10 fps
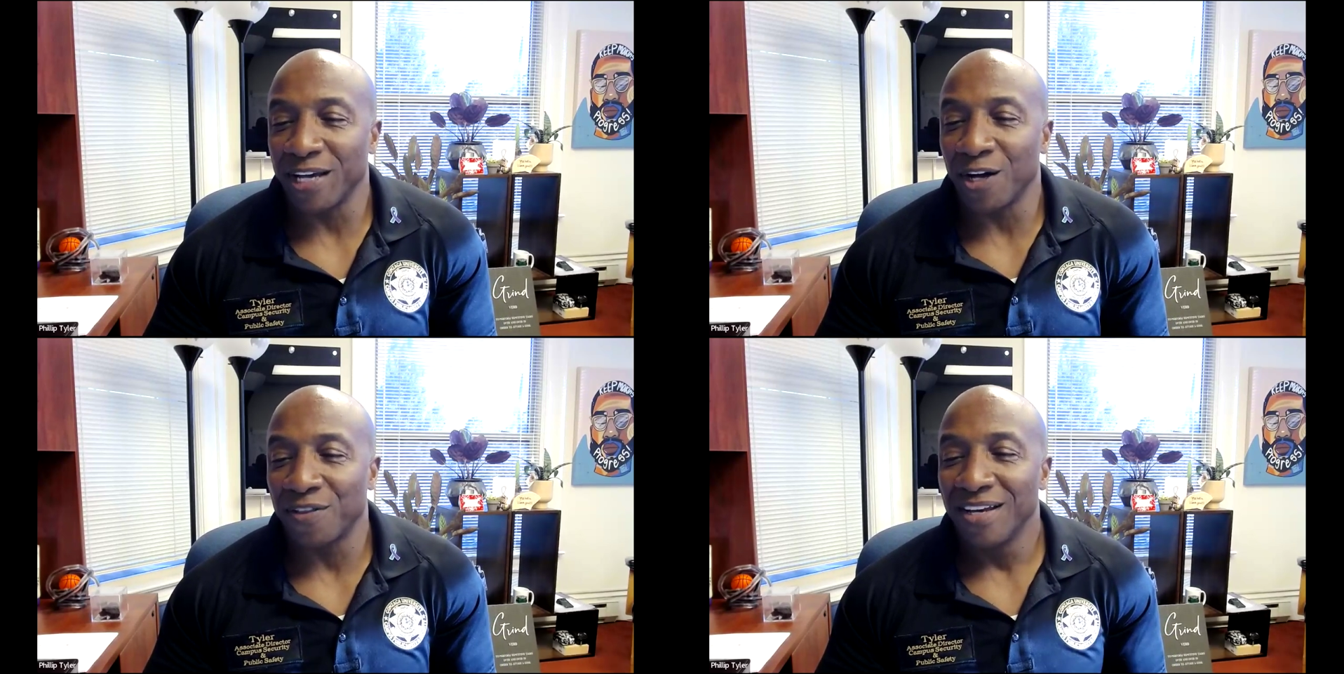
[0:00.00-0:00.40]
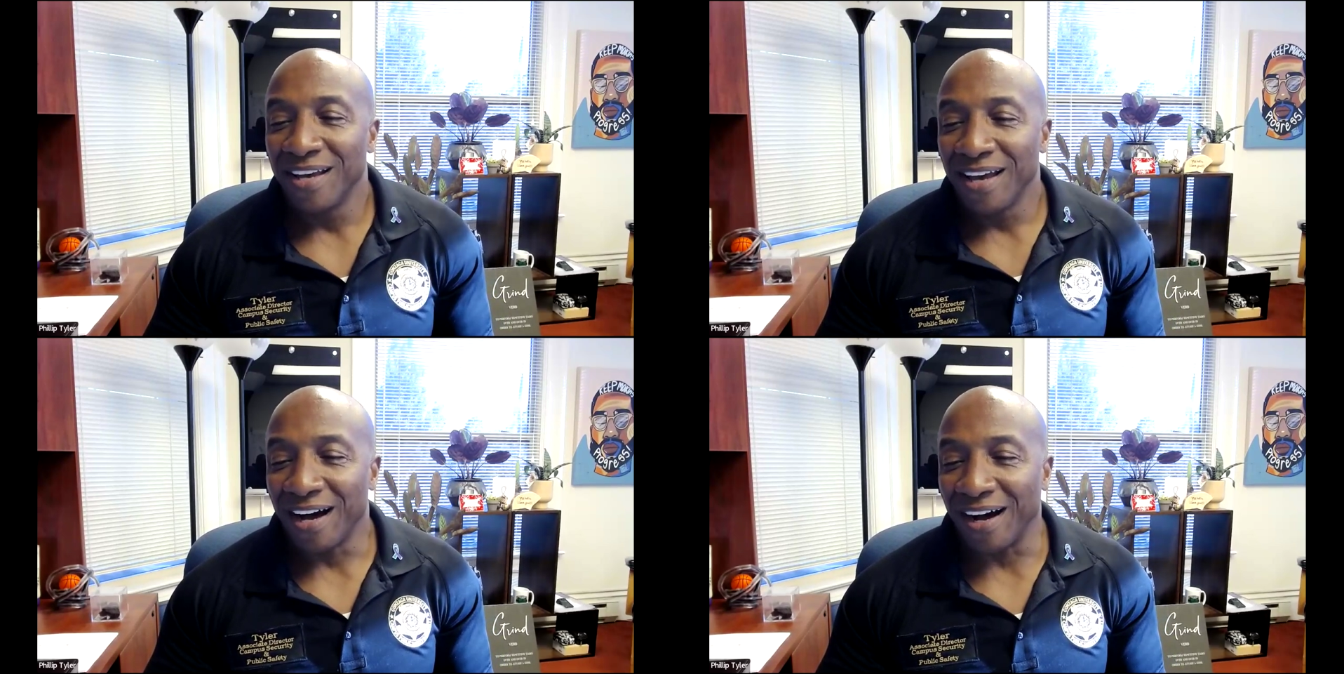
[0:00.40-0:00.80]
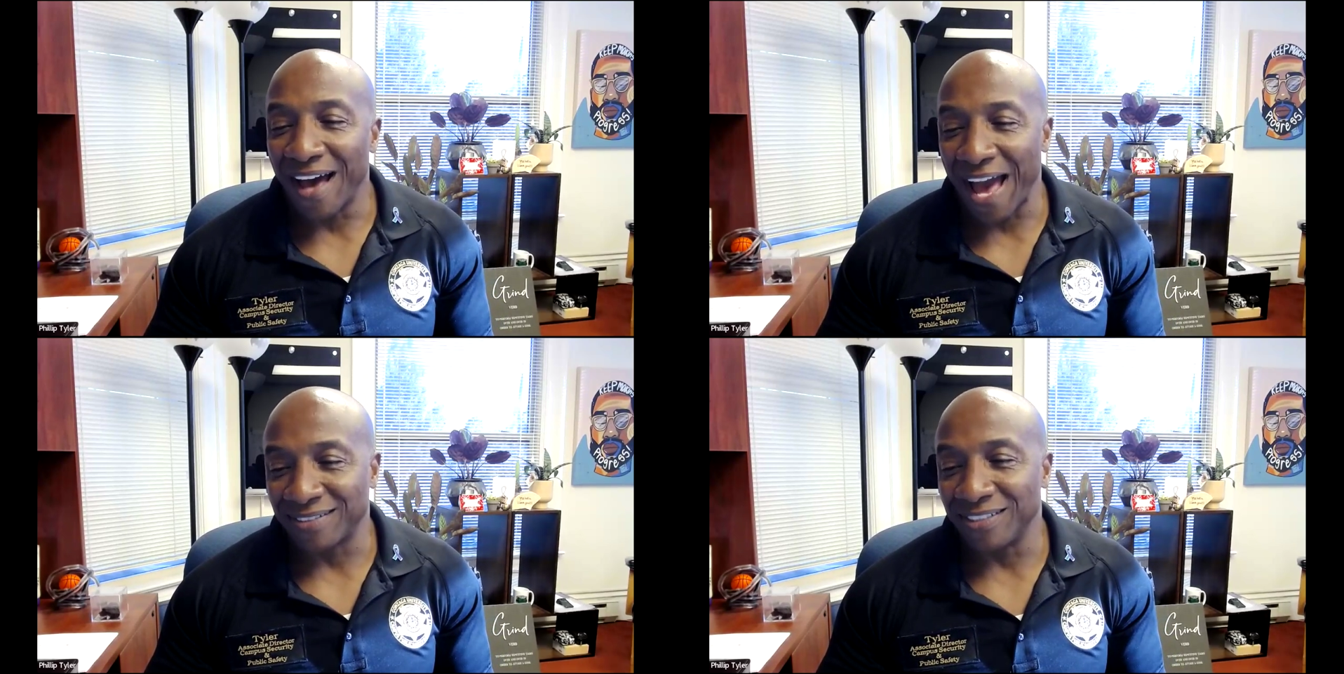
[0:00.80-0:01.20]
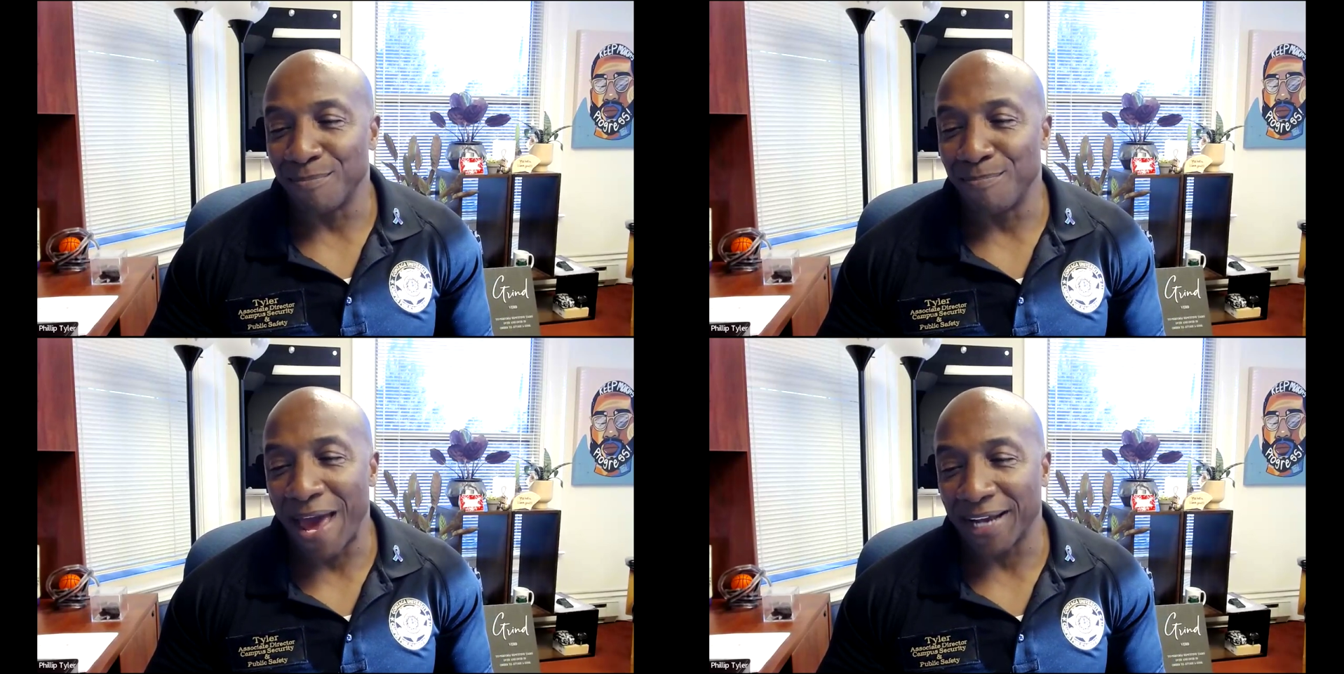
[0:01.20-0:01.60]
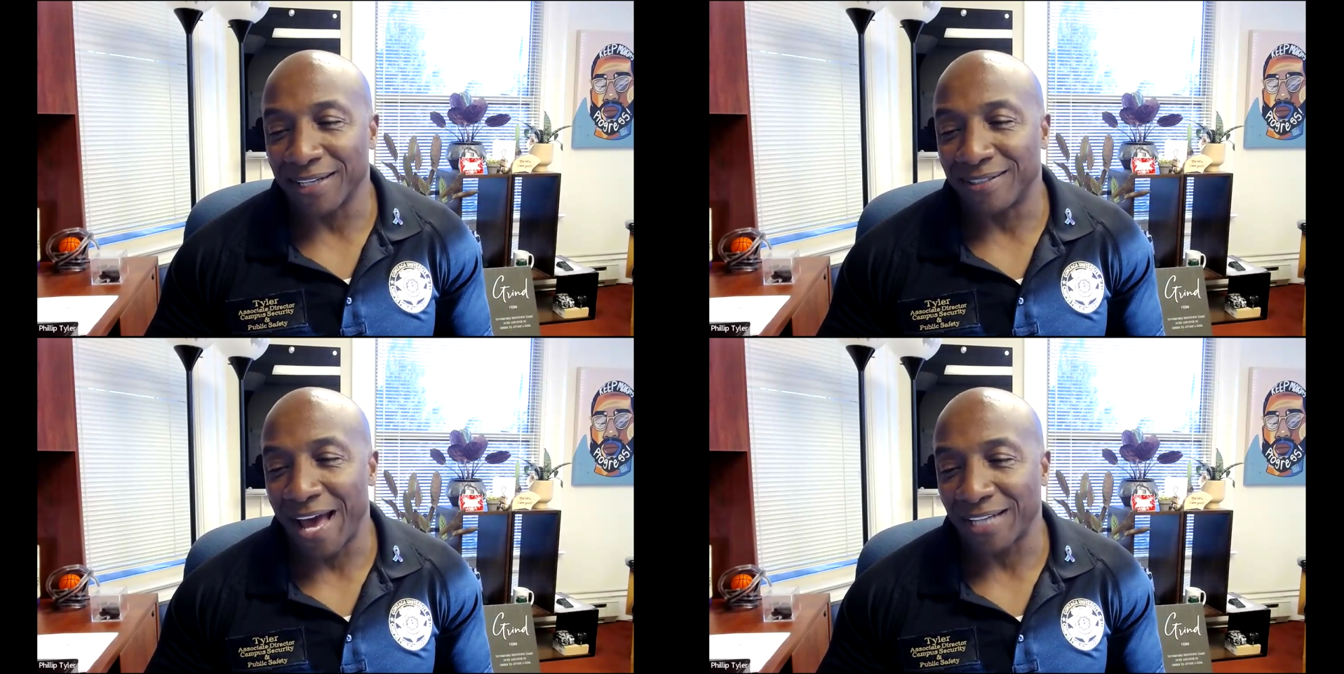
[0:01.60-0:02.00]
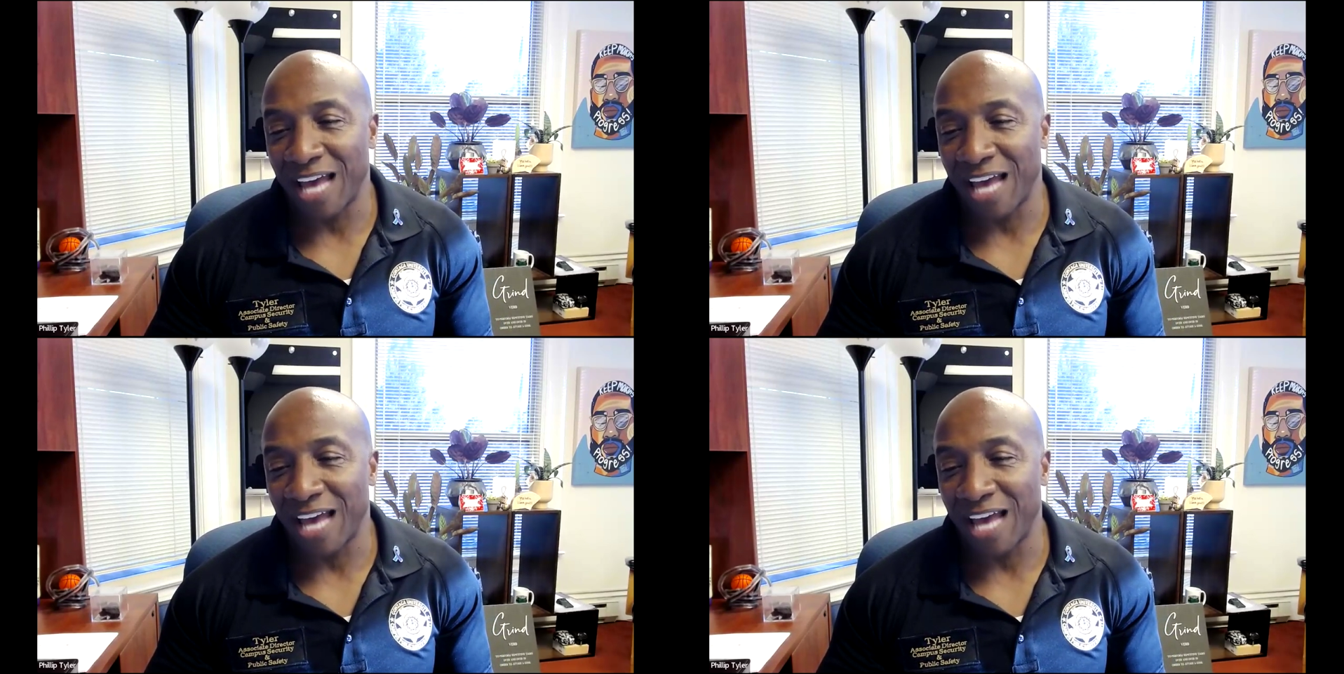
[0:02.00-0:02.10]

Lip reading: health accidents and panic attacks?